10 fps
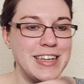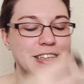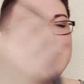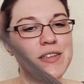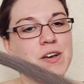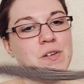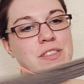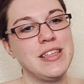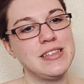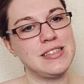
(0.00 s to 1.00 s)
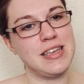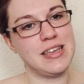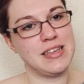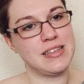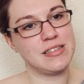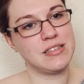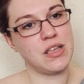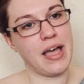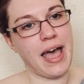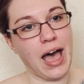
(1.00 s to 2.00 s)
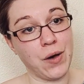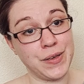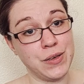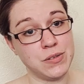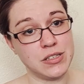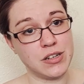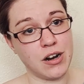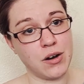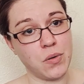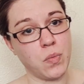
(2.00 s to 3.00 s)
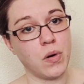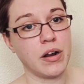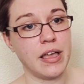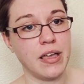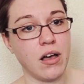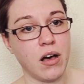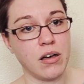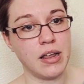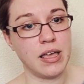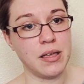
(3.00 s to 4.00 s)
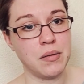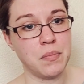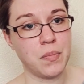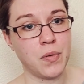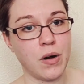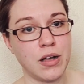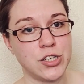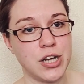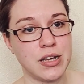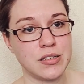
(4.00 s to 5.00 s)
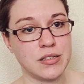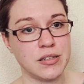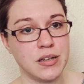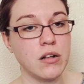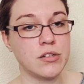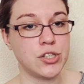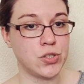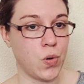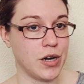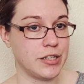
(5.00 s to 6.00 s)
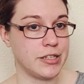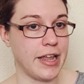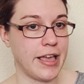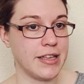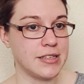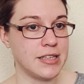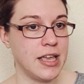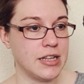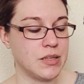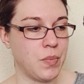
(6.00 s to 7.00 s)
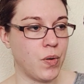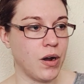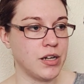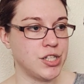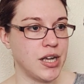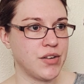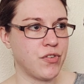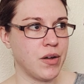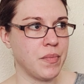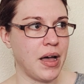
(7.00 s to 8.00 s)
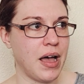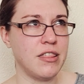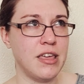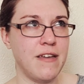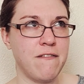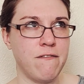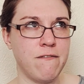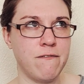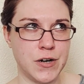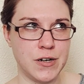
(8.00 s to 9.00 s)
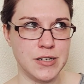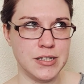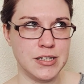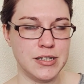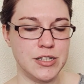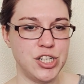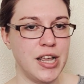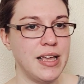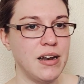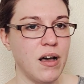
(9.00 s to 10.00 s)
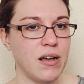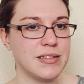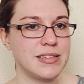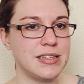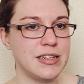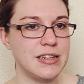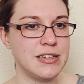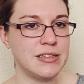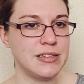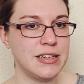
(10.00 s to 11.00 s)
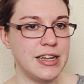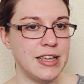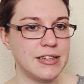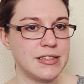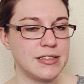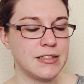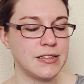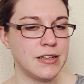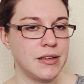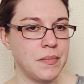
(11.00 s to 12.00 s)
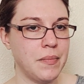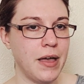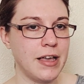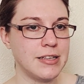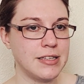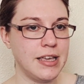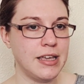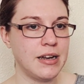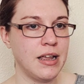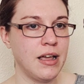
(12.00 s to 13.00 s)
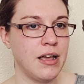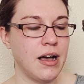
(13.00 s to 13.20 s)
So this is how you start working on a project called Short Stays. It is a project from the first Jane Austen Knits magazine.